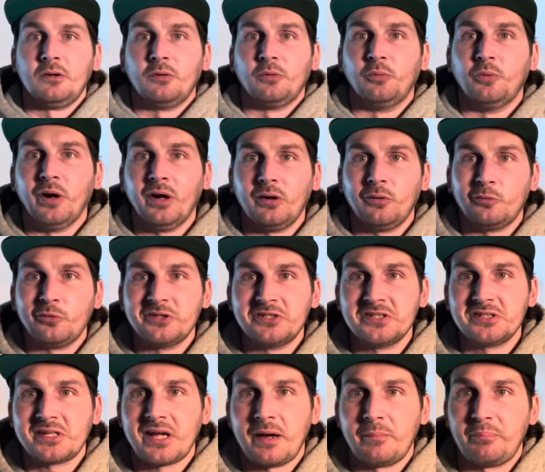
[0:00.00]
Well, we
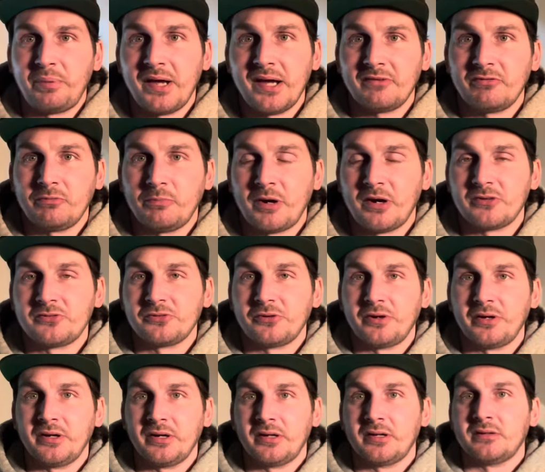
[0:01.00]
just got back from our
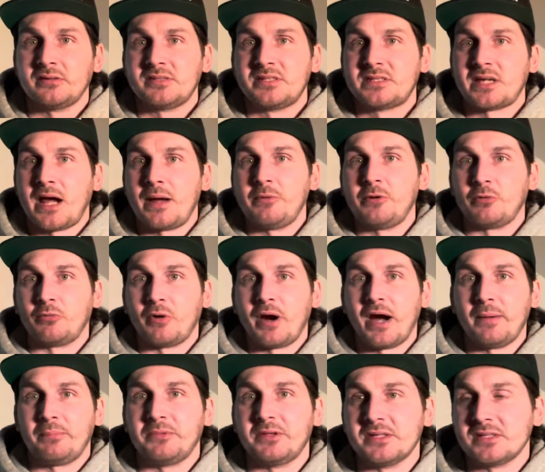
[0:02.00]
toy hunt. It's time to
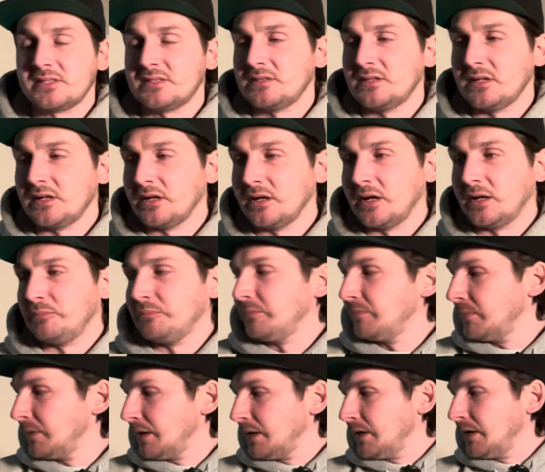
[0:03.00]
wrap this thing up.
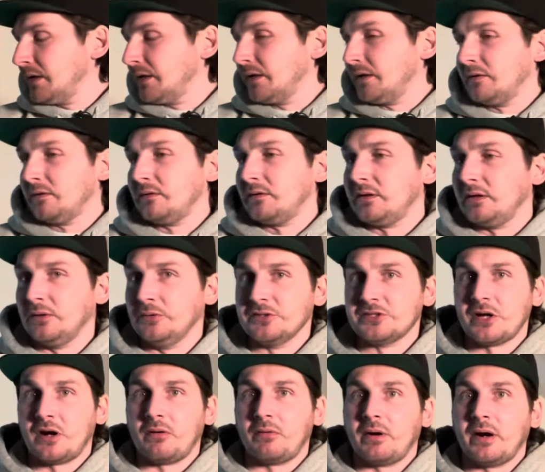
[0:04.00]
It was
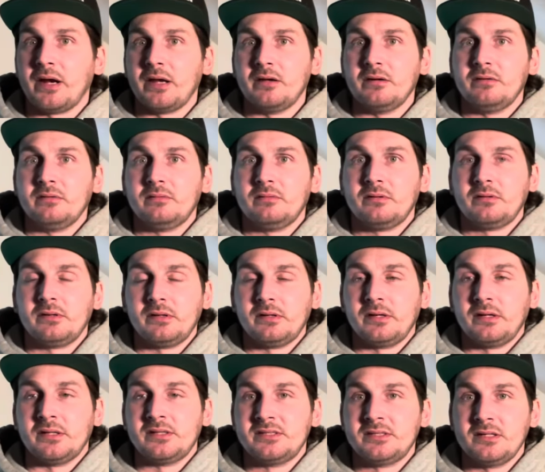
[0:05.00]
all right.
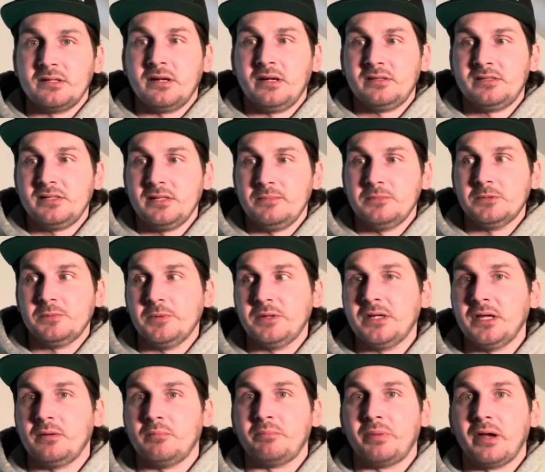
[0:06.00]
It seems to be
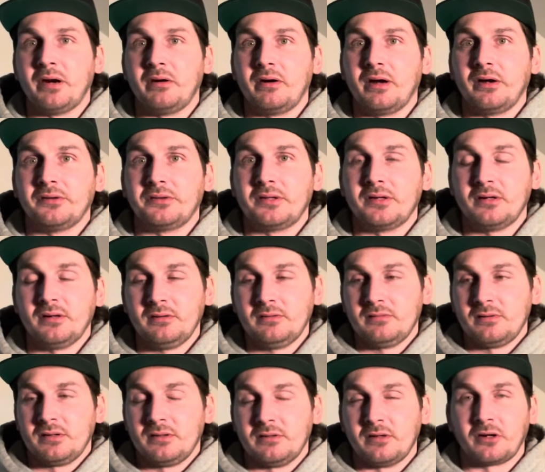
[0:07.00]
getting better out there.
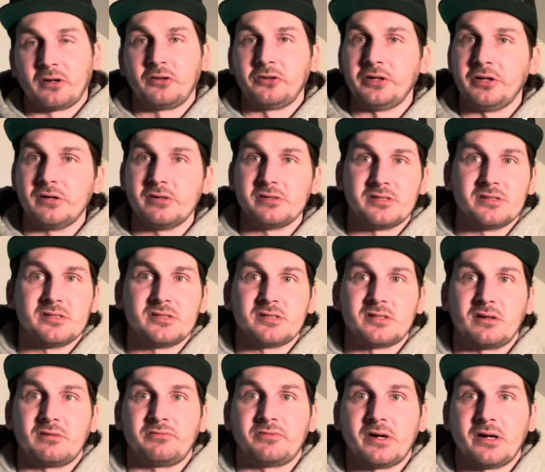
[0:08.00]
They're clearancing
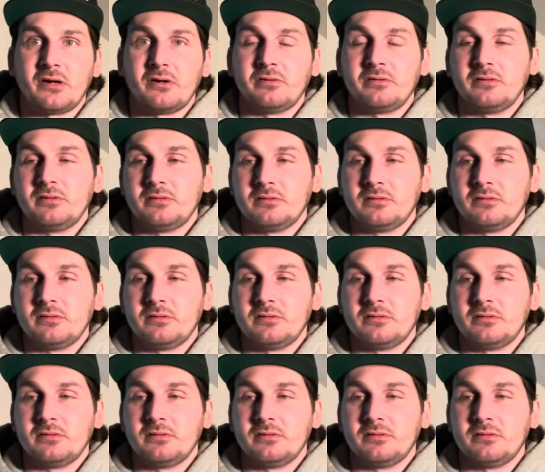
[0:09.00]
stuff out.